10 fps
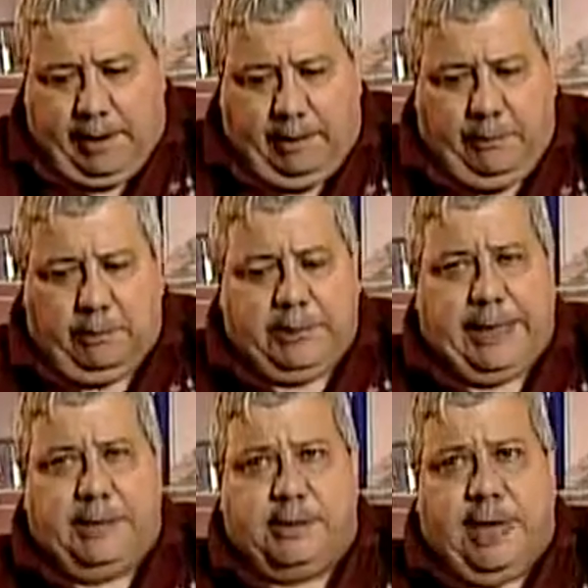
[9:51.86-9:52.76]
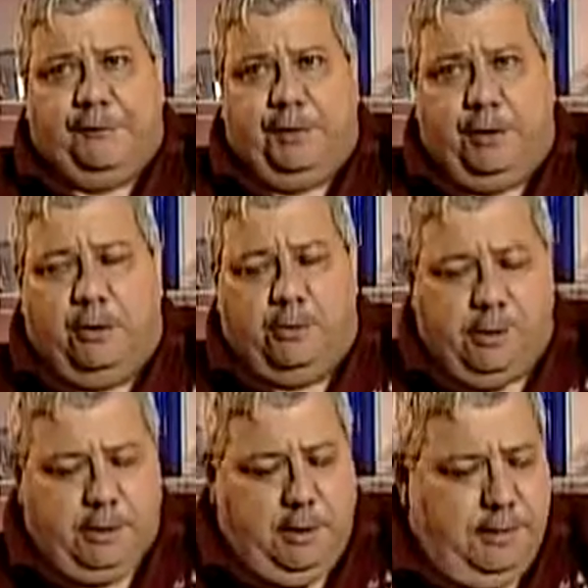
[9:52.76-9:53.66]
And we will take a siphon
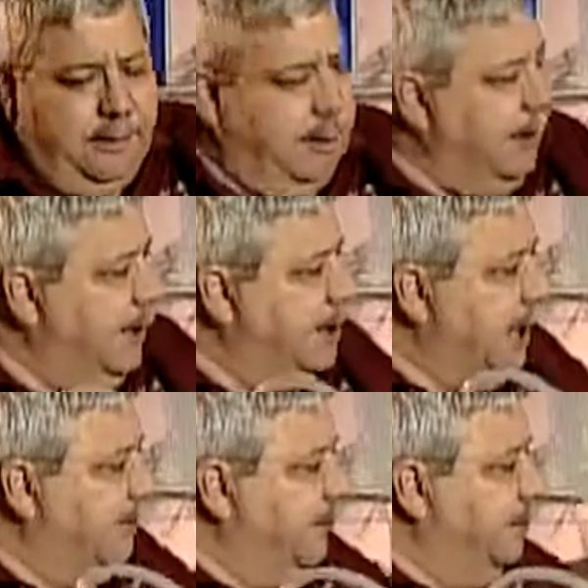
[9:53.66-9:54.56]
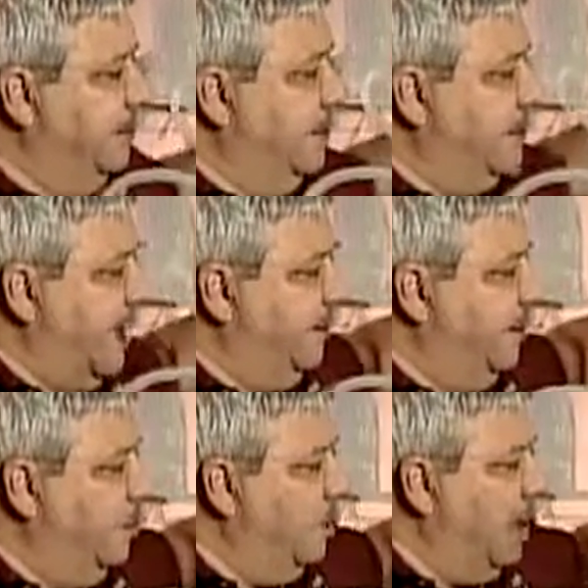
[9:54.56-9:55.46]
hose and siphon
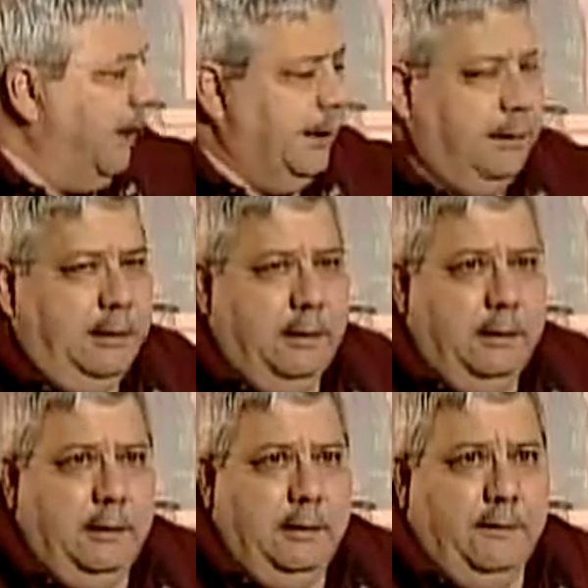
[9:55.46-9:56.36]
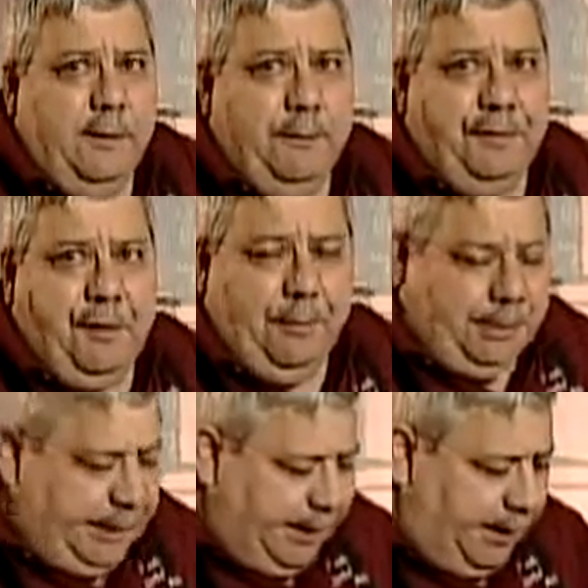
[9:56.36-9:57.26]
the wine from the
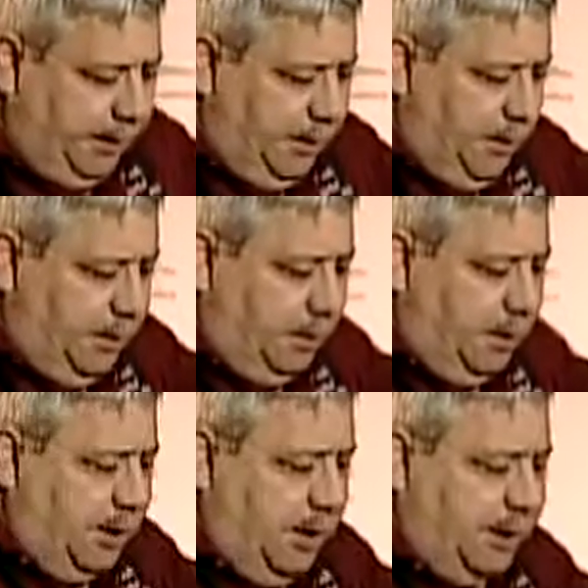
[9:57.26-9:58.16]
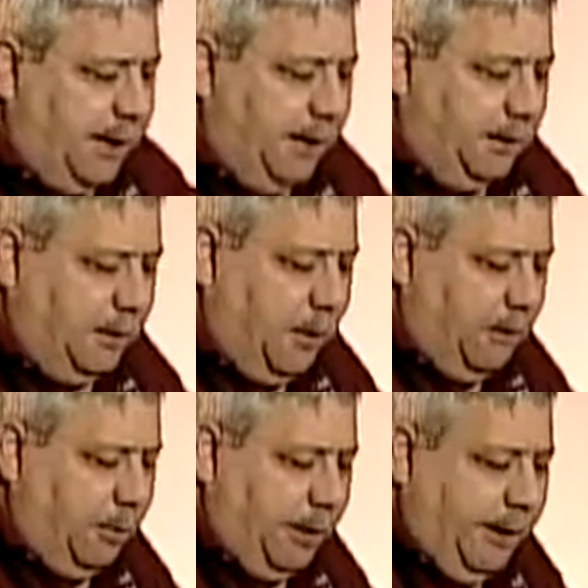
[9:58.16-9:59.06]
fermentator to the 6-gallon
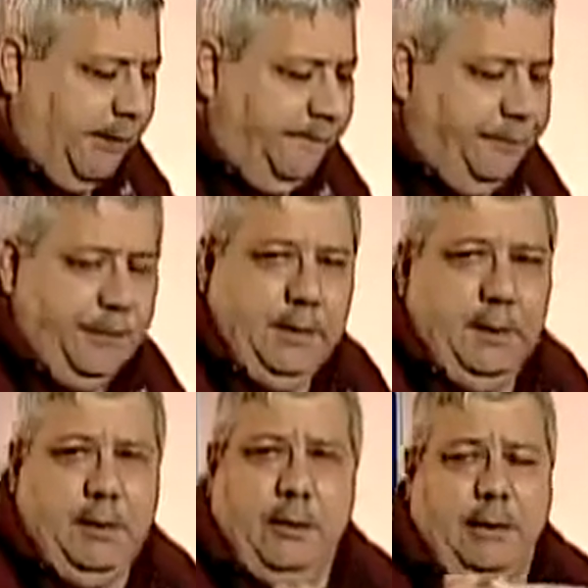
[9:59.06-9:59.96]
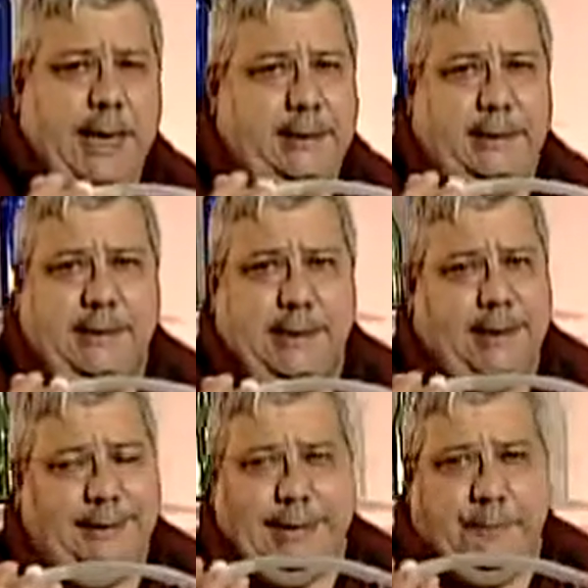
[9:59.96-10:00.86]
carboy. You can get these
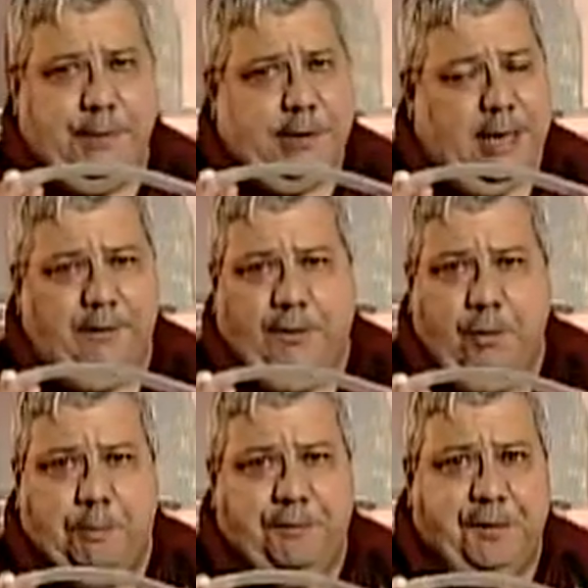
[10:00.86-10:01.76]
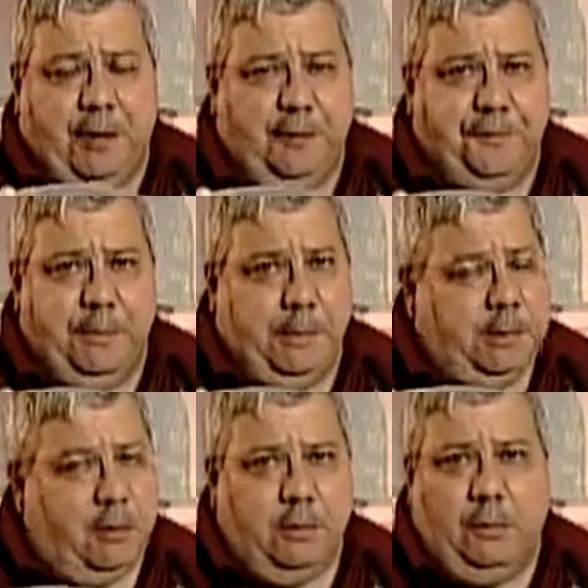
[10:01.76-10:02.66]
any type of siphon you prefer from your
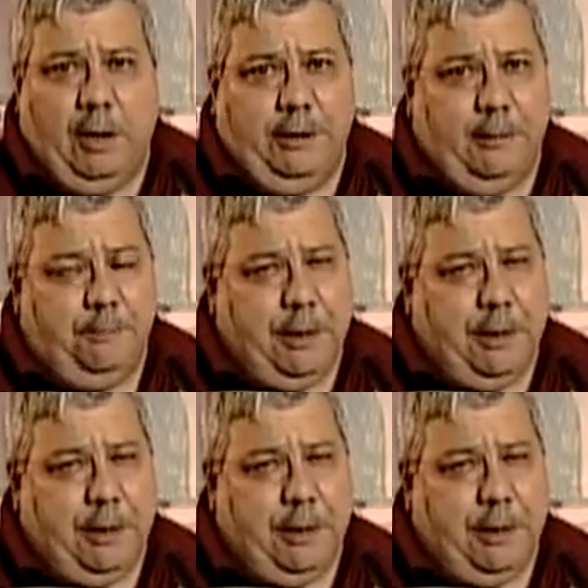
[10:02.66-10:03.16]
local wine on